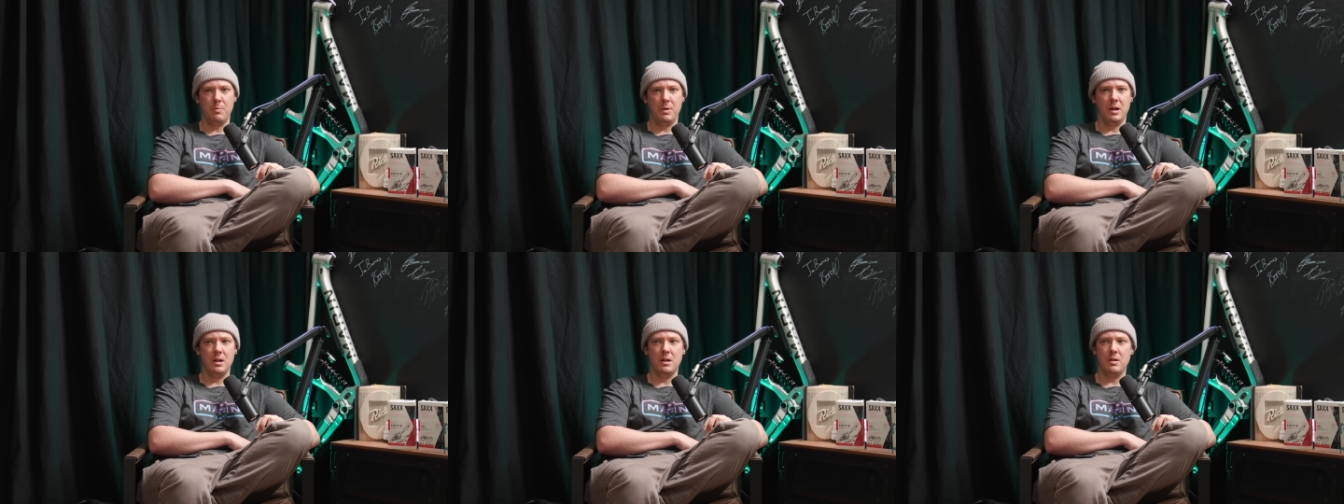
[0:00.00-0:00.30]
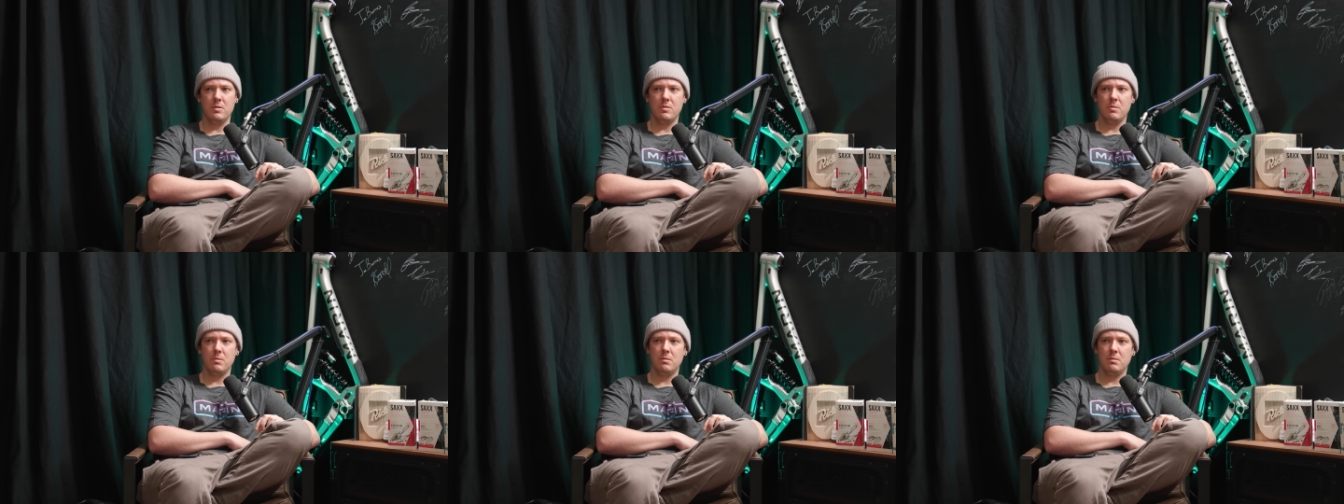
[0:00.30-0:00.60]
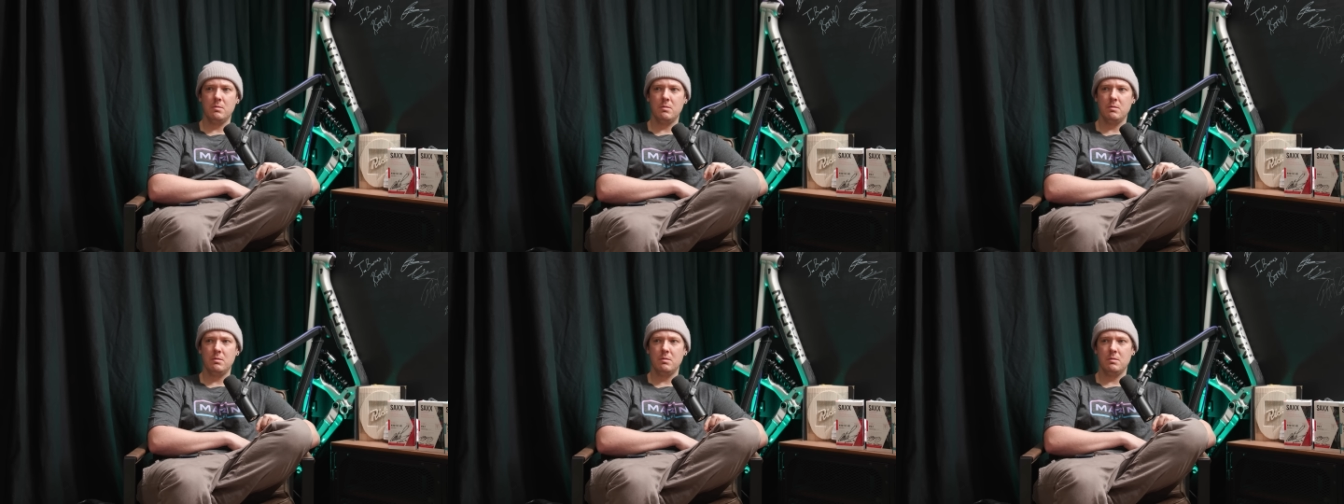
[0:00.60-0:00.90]
pedos.
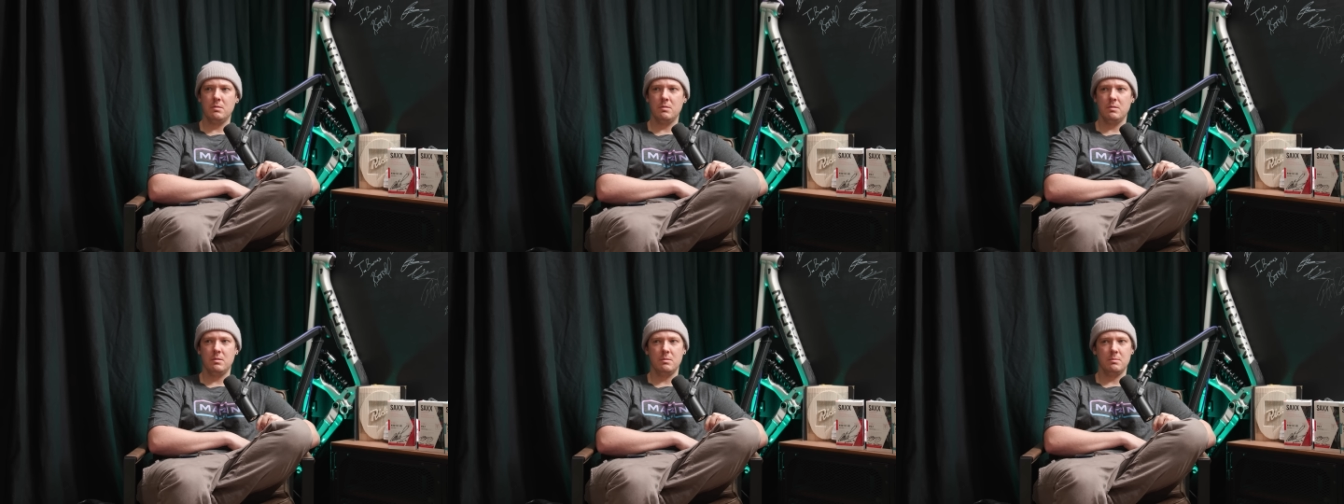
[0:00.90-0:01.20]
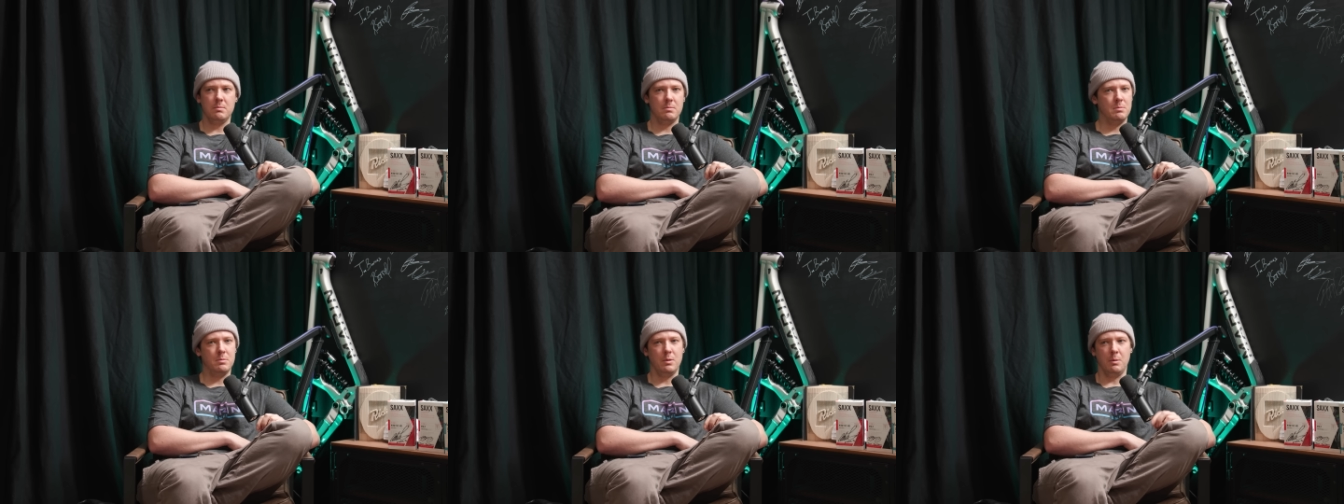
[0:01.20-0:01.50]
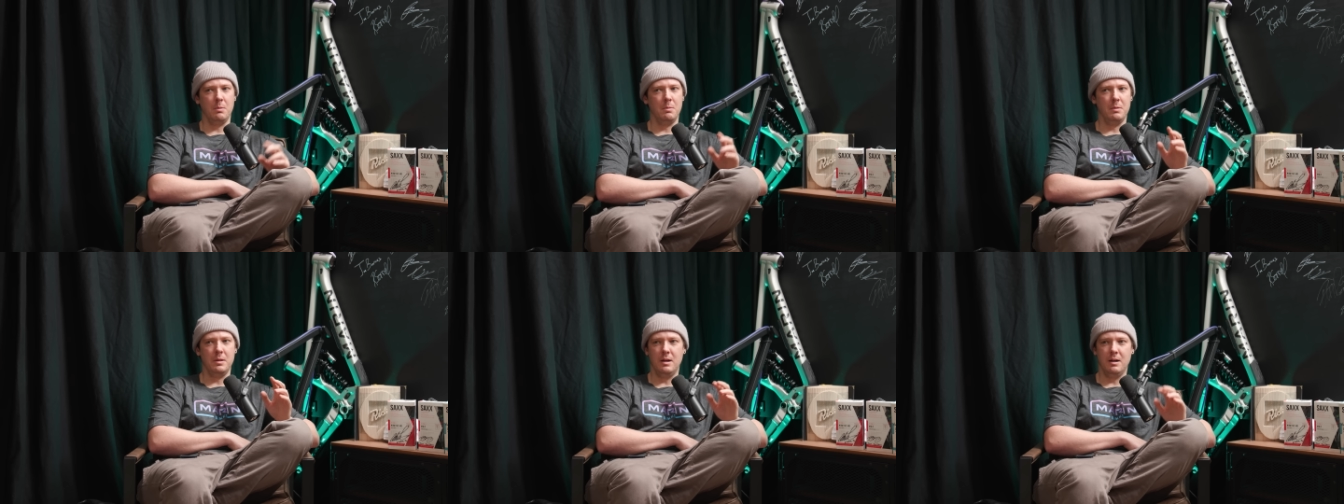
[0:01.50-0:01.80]

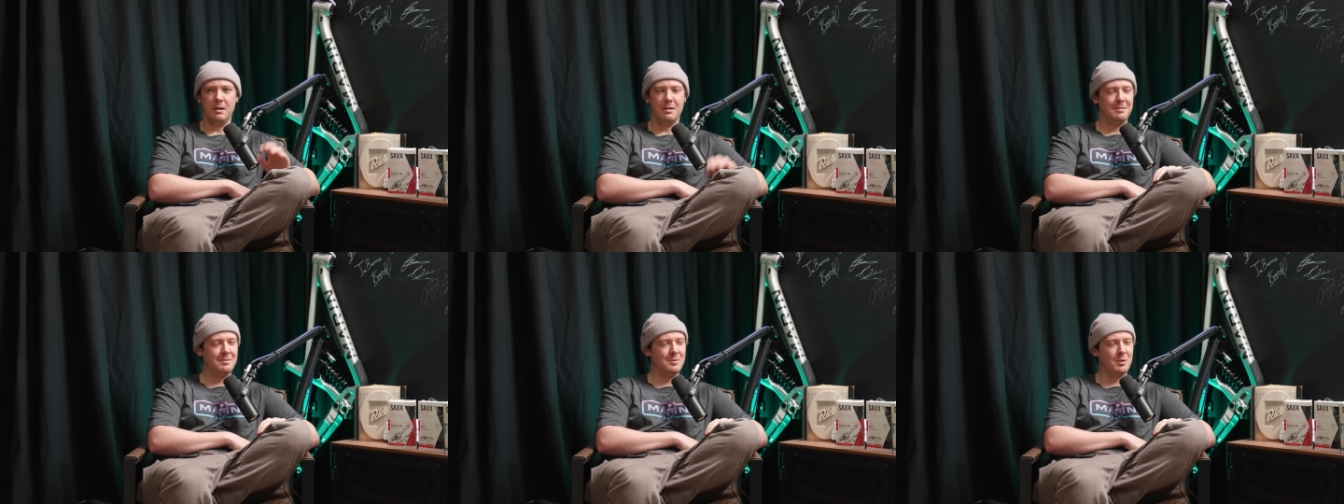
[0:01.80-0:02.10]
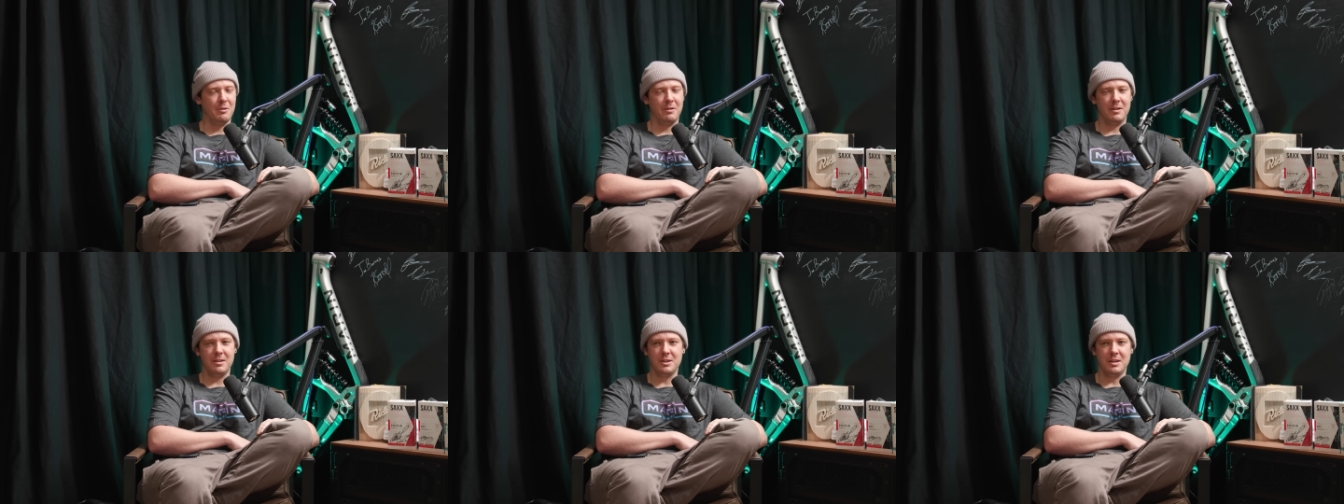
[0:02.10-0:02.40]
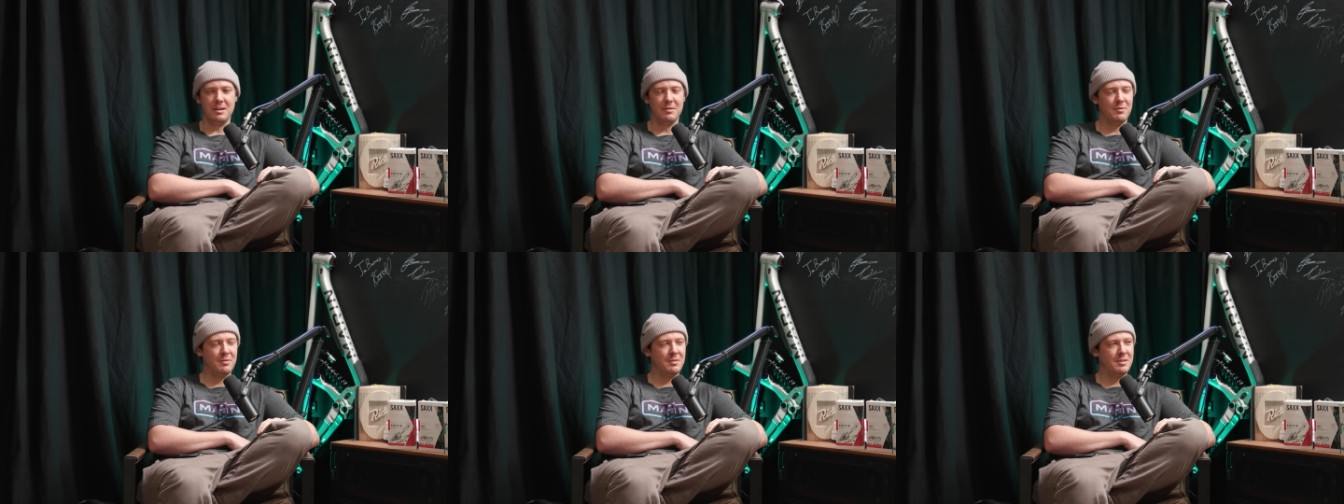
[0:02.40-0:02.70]
Probably not. Sorry,
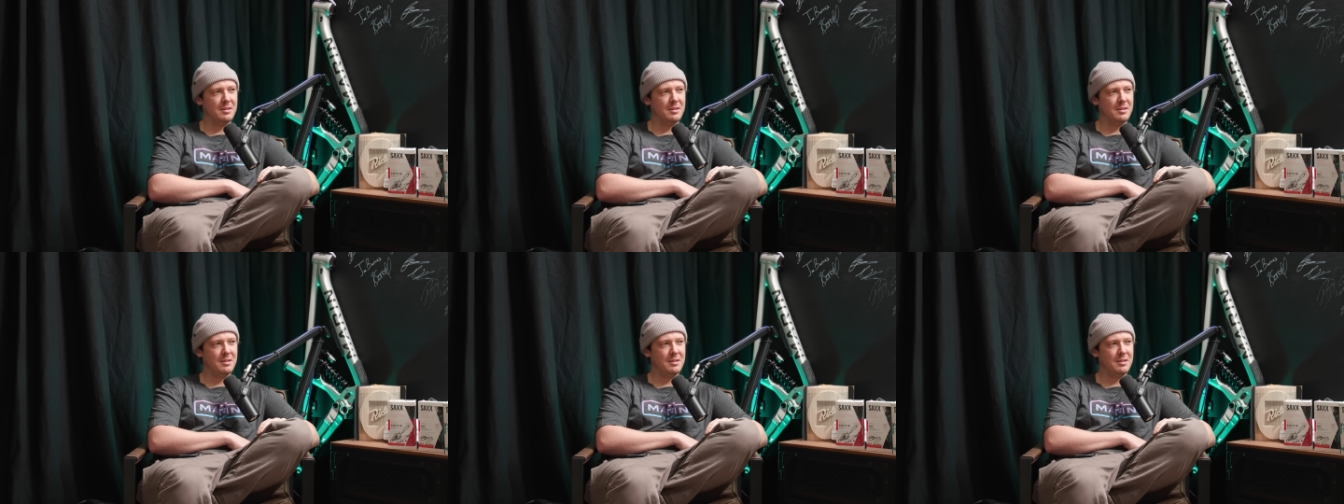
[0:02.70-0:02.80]
Keith.